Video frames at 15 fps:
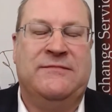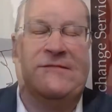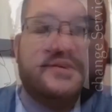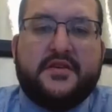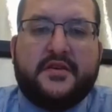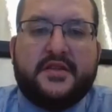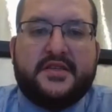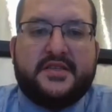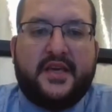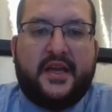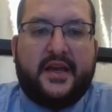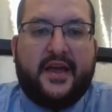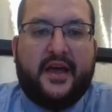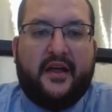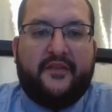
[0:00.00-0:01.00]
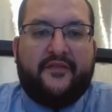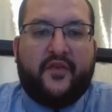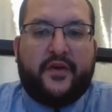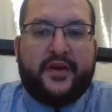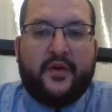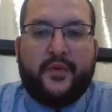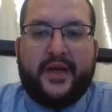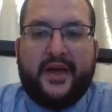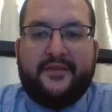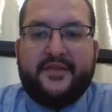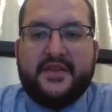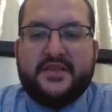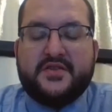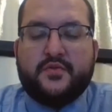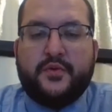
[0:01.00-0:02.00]
Yeah, so in the state of California, we
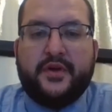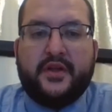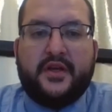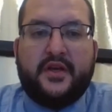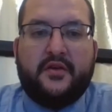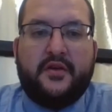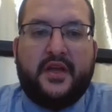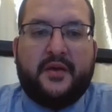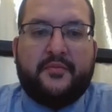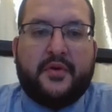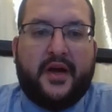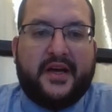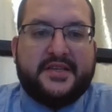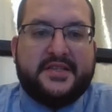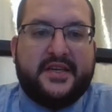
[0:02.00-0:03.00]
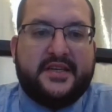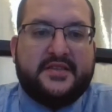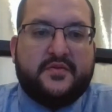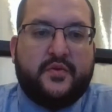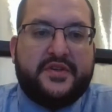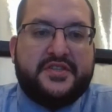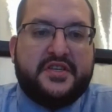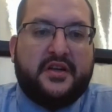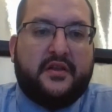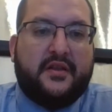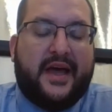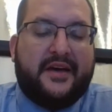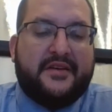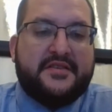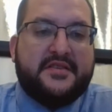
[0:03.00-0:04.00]
have this really unique process, which it
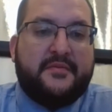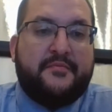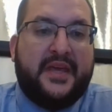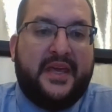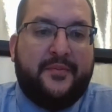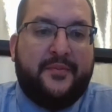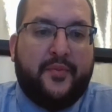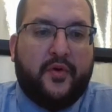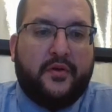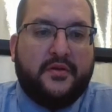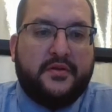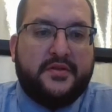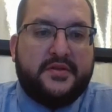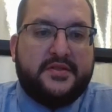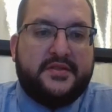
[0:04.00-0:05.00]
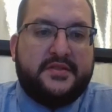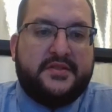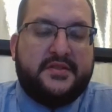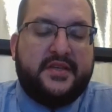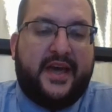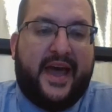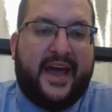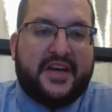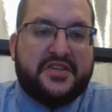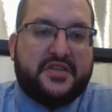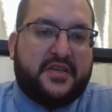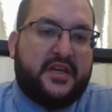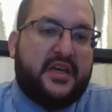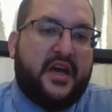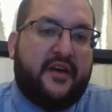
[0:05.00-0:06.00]
allows the people to
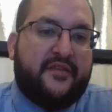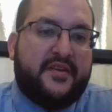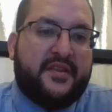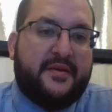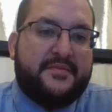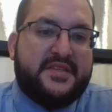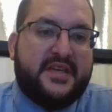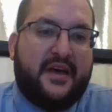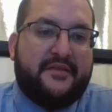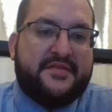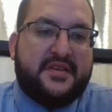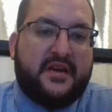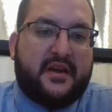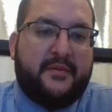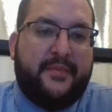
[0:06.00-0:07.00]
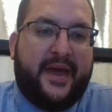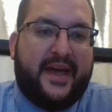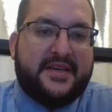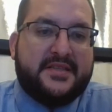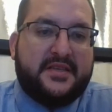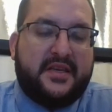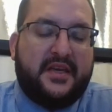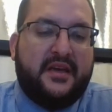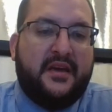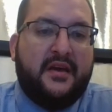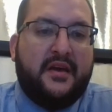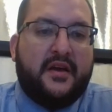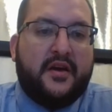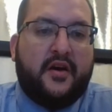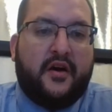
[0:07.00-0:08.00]
actually govern themselves in a capacity
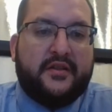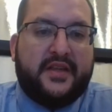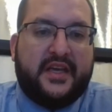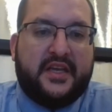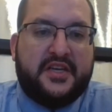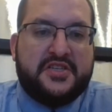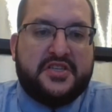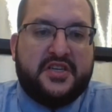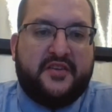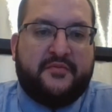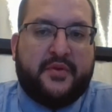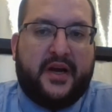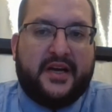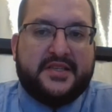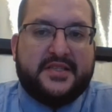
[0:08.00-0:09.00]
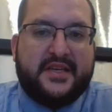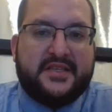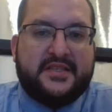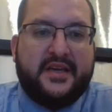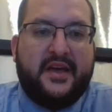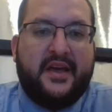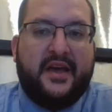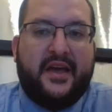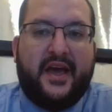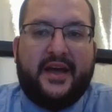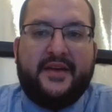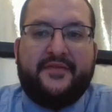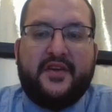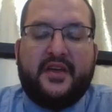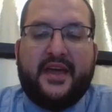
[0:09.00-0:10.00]
called the initiative process.
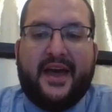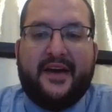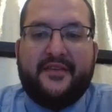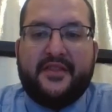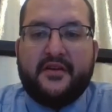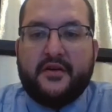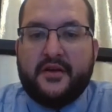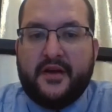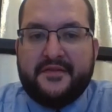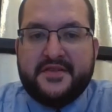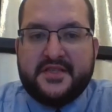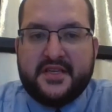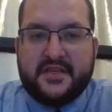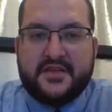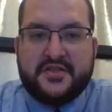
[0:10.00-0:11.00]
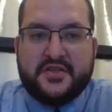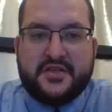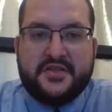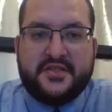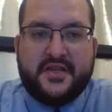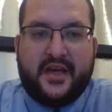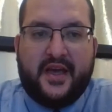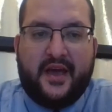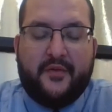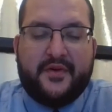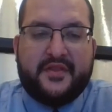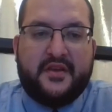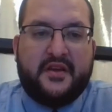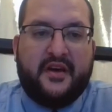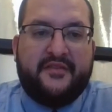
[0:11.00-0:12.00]
And if you gather enough signatures and
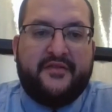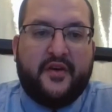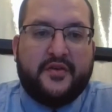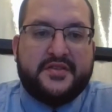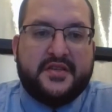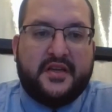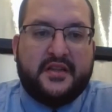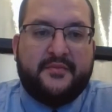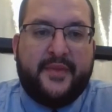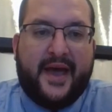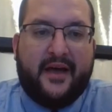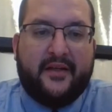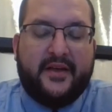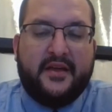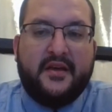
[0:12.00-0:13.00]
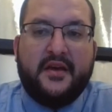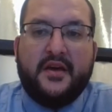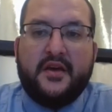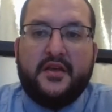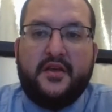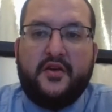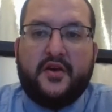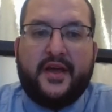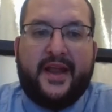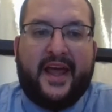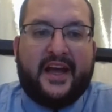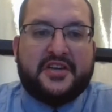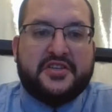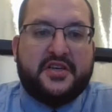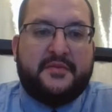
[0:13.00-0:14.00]
with enough votes on the ballot, you can
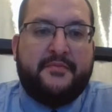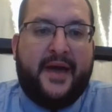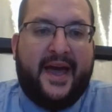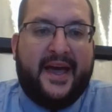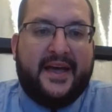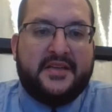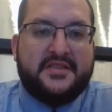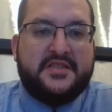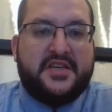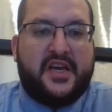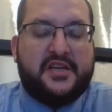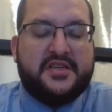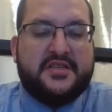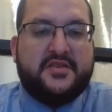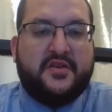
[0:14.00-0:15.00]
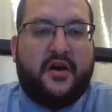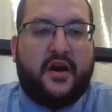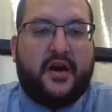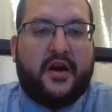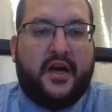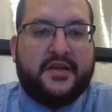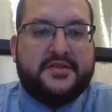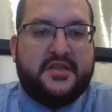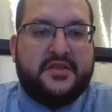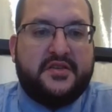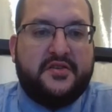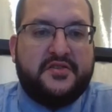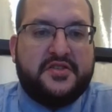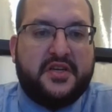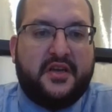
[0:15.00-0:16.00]
actually pass changes to our
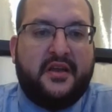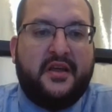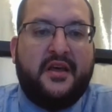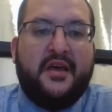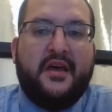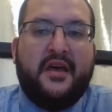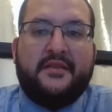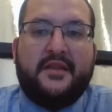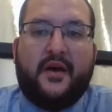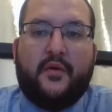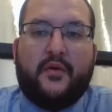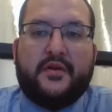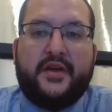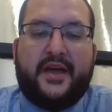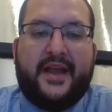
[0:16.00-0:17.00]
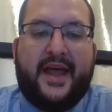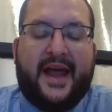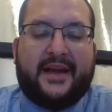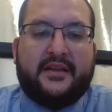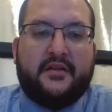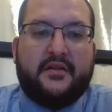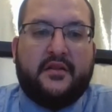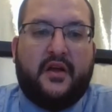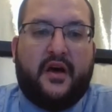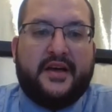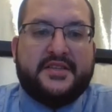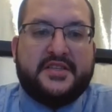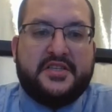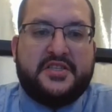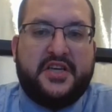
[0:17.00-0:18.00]
Constitution that will enact
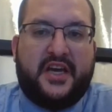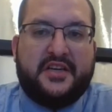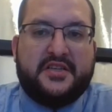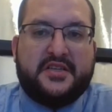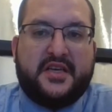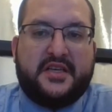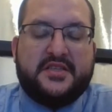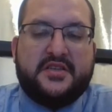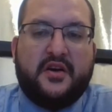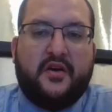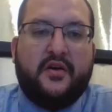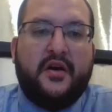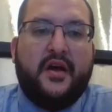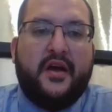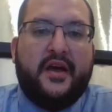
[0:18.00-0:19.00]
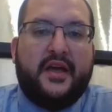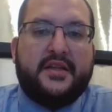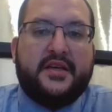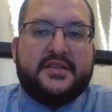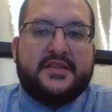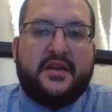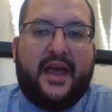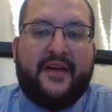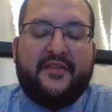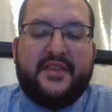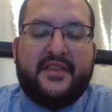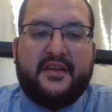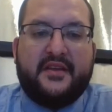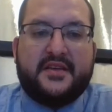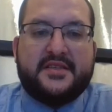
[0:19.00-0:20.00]
laws and changes. And so
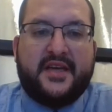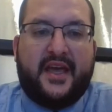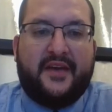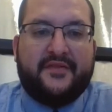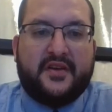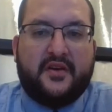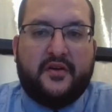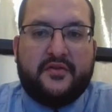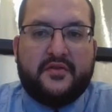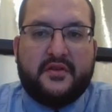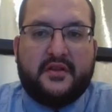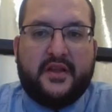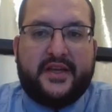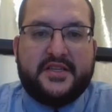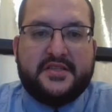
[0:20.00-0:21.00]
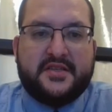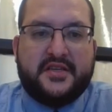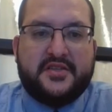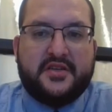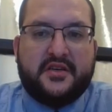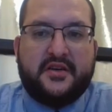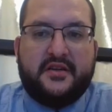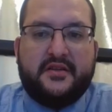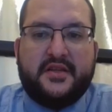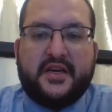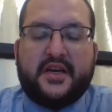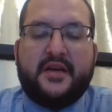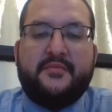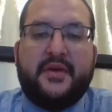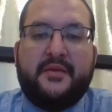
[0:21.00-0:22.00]
everything doesn't have to go through the legislature.
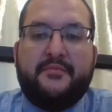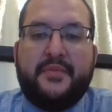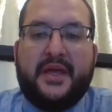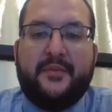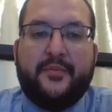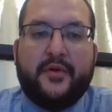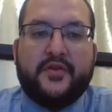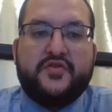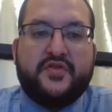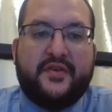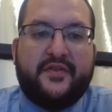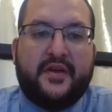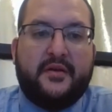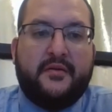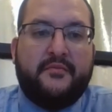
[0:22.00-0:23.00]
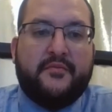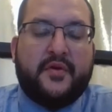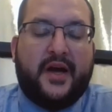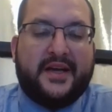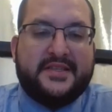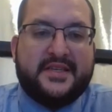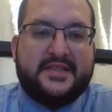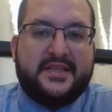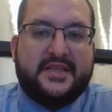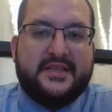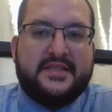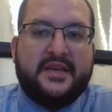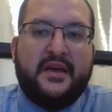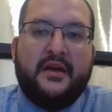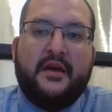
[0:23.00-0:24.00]
There can be people-driven
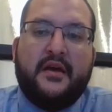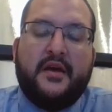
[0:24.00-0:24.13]
processes.